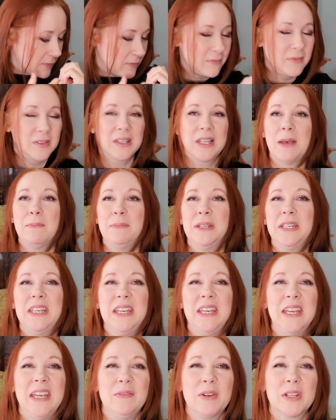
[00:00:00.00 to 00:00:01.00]

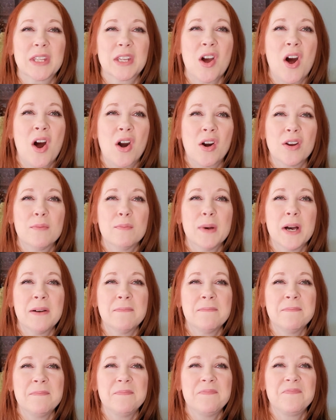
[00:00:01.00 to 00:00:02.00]
Lemony with
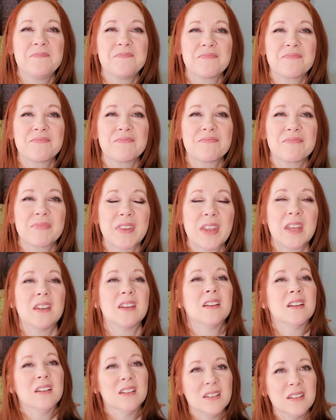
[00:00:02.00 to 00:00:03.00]
cardamom.
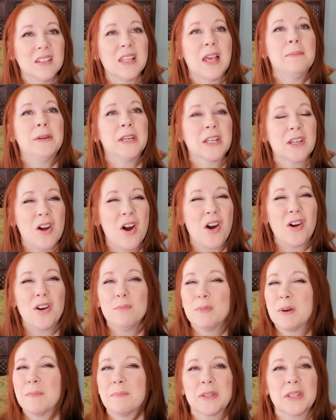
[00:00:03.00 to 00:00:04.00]
Lemon and
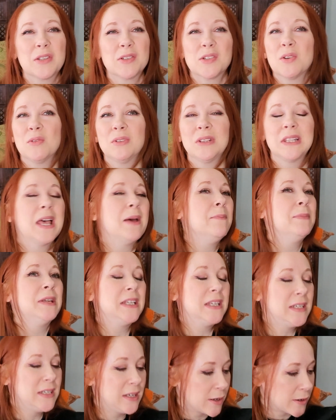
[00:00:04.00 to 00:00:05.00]
cardamom, but there's no lemon
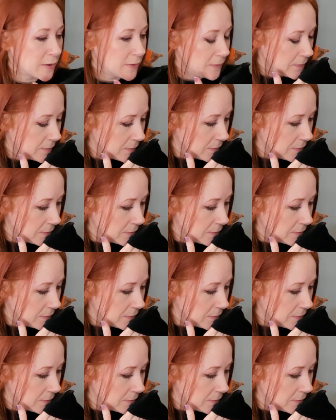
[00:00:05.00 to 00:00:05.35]
in here.